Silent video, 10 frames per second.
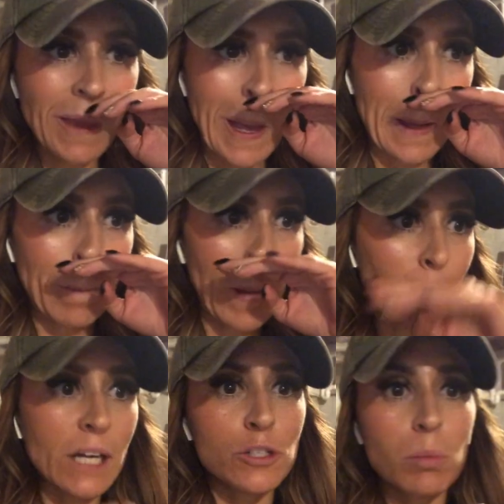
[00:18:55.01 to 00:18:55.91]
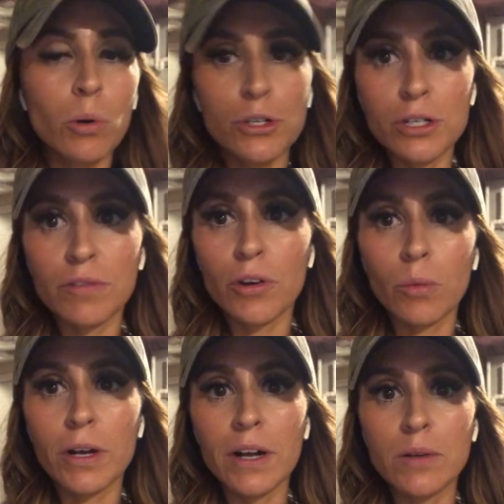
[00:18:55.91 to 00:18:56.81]
um, a large portion of her
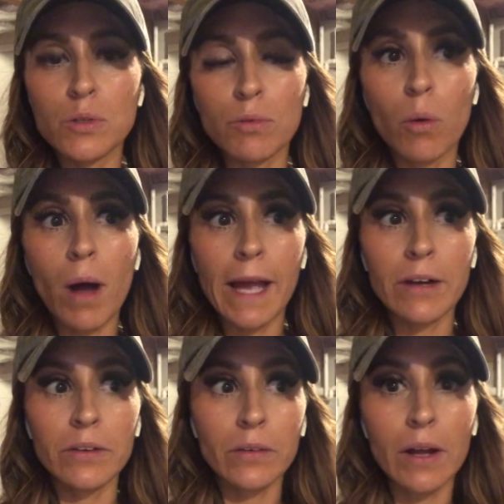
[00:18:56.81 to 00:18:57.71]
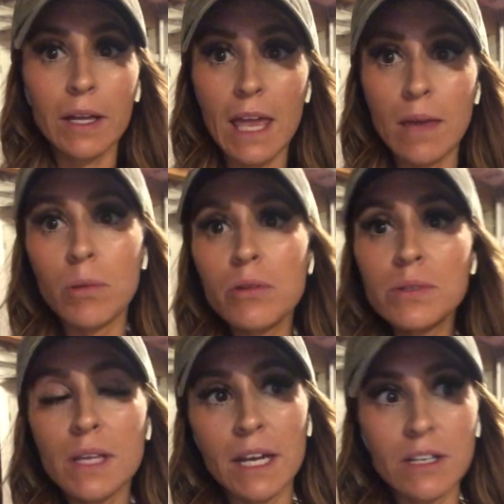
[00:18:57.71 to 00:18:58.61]
workouts require
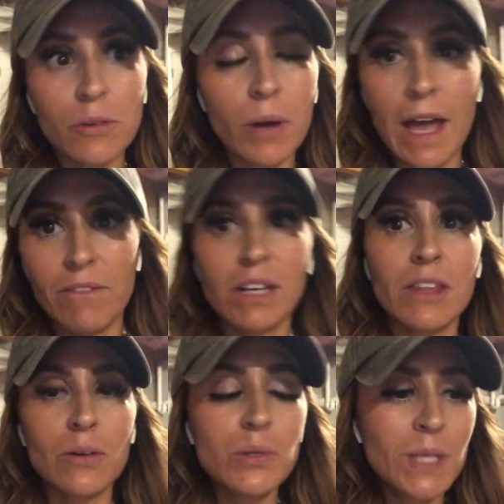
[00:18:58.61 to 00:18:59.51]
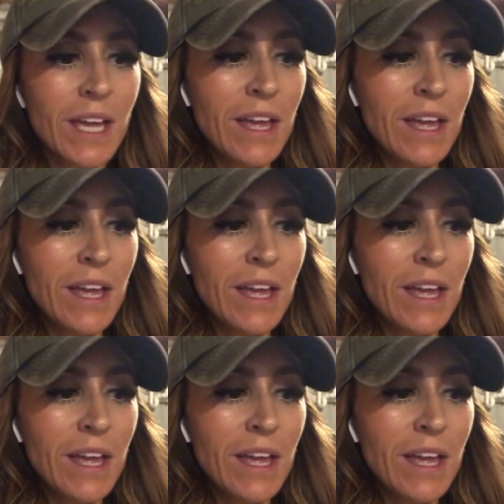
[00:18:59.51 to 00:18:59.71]
cables, and I don't have any of those.